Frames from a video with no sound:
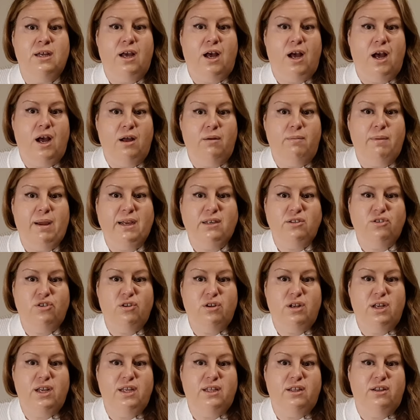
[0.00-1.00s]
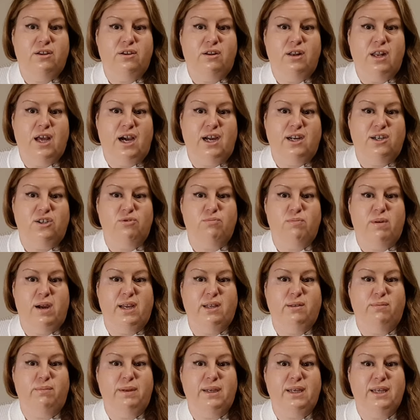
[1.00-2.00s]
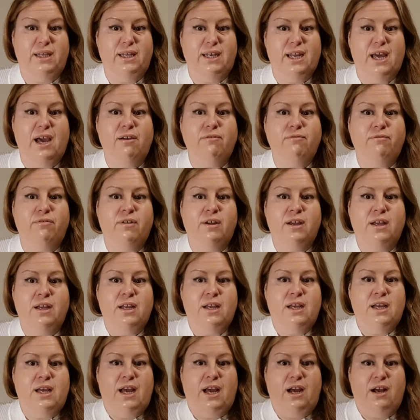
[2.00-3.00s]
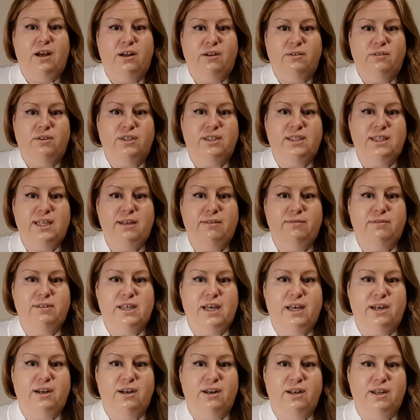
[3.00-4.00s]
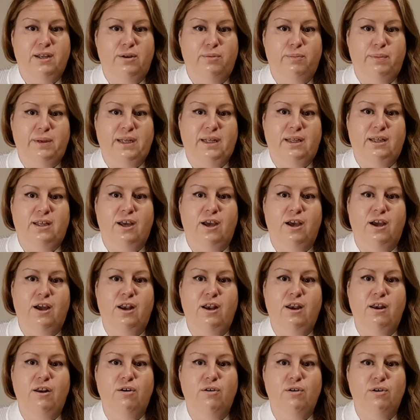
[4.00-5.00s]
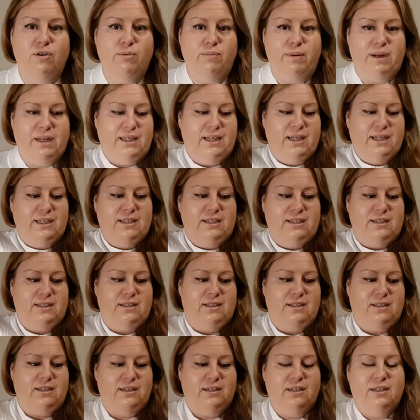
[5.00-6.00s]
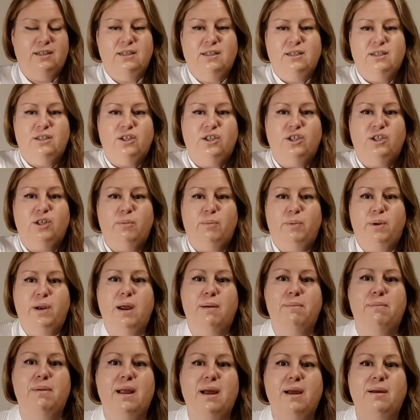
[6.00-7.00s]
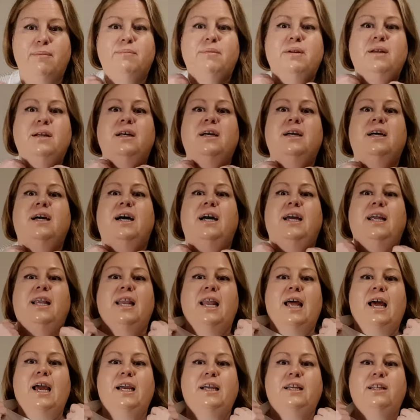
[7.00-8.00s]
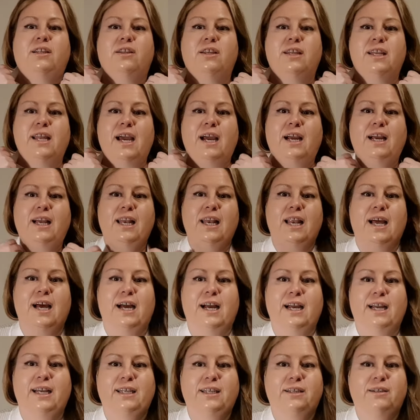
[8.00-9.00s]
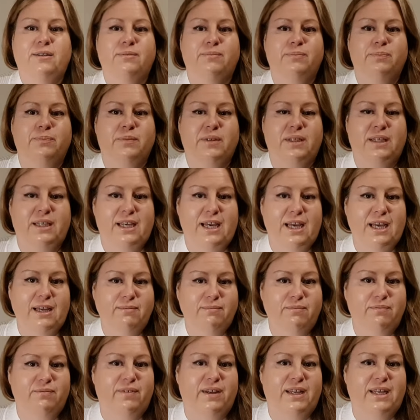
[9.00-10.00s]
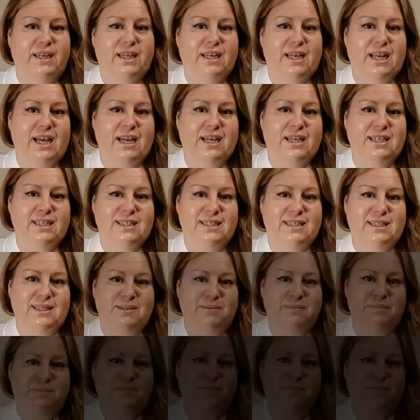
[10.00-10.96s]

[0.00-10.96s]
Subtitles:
Actually, the large might be enough. The sleeves are a little bit long, but that's not a problem. I like the neckline. Yeah, very nice.